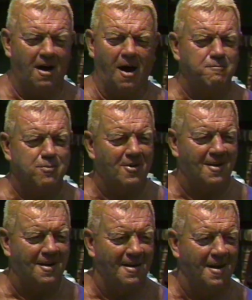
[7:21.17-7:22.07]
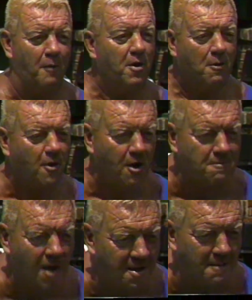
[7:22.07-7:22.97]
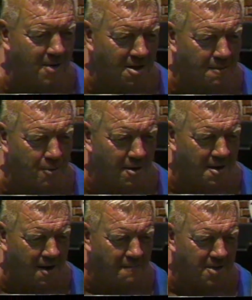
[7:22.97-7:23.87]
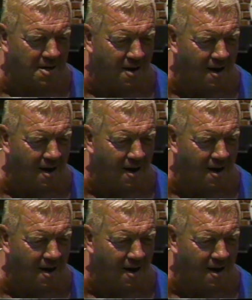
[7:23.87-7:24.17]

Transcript: Oh, boy. And we were owned by the Miller Brewing Company. Karen.